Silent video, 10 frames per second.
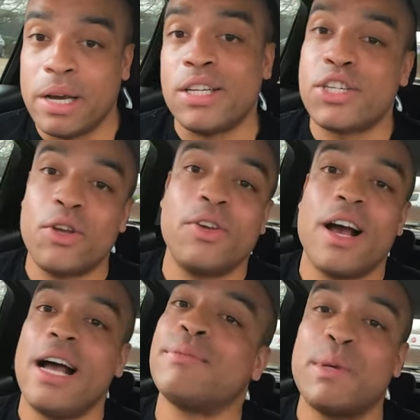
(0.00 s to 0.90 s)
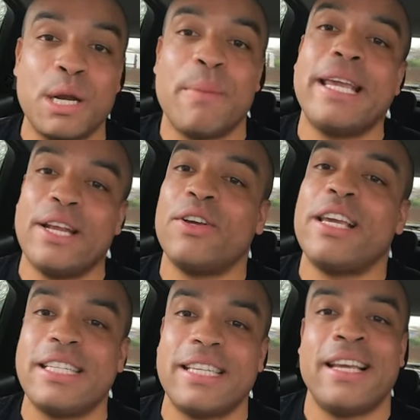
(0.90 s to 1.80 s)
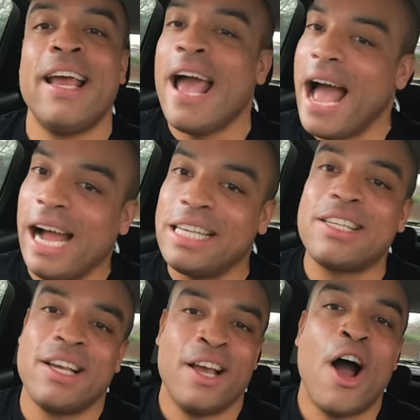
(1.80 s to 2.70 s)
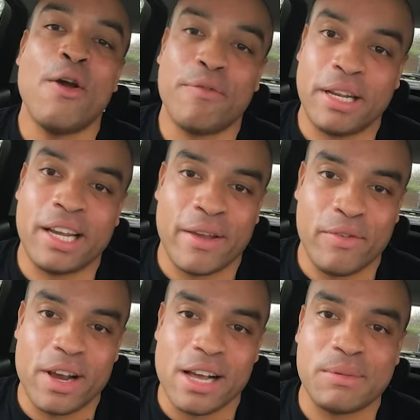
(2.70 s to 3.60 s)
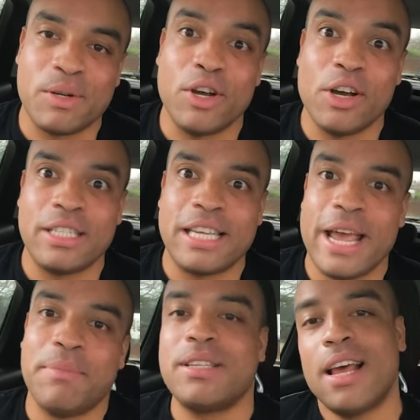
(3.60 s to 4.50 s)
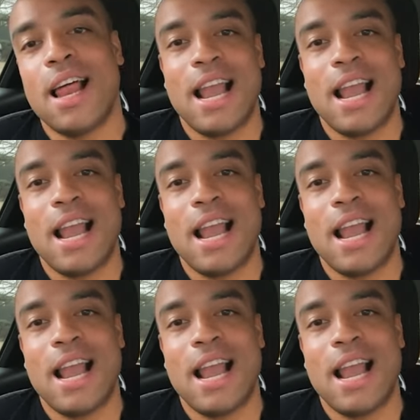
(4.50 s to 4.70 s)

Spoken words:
I'm gonna show you guys, I'm gonna make it look easy, and hopefully give you guys some good tips.